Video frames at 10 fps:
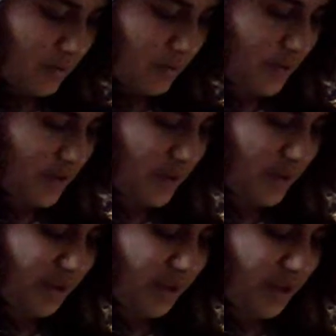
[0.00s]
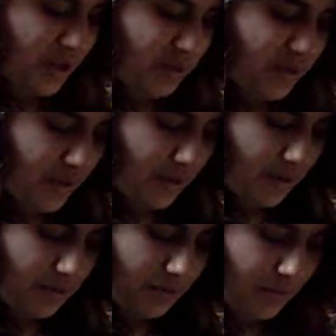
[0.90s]
It's just be a nightmare.
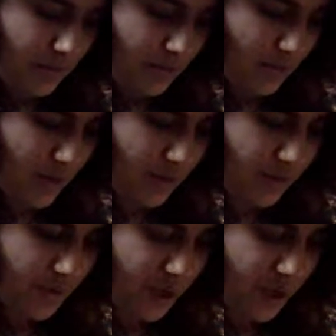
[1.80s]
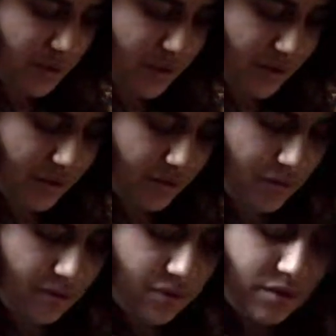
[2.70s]
An awful nightmare.
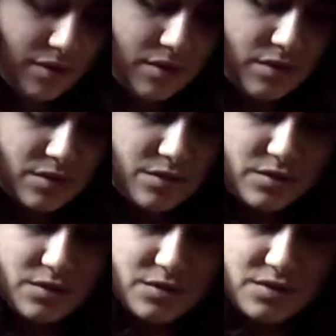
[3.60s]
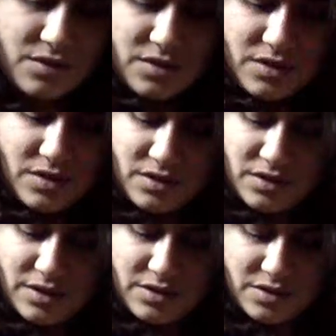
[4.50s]
So since this
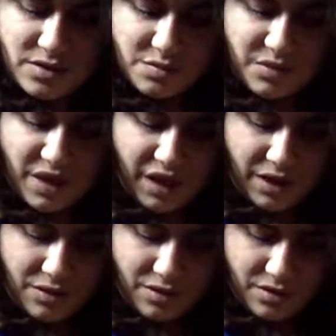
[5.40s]
side's his mane,